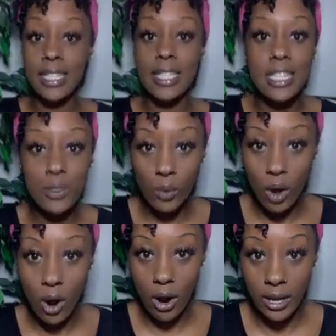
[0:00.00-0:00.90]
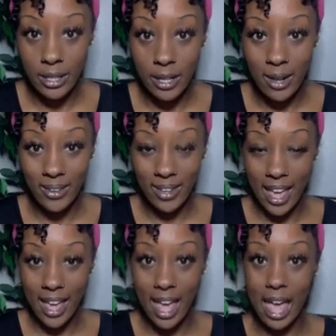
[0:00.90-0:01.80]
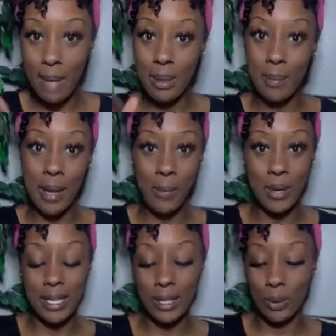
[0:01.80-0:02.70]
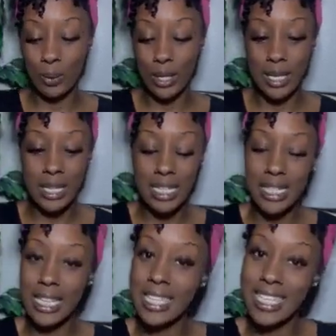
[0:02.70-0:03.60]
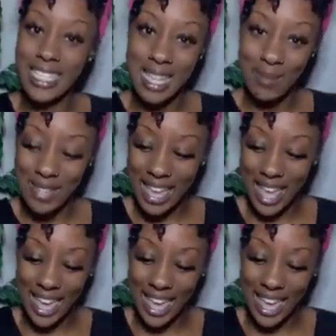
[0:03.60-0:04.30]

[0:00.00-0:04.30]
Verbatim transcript: disregard it okay i'll be back with another read let's get into something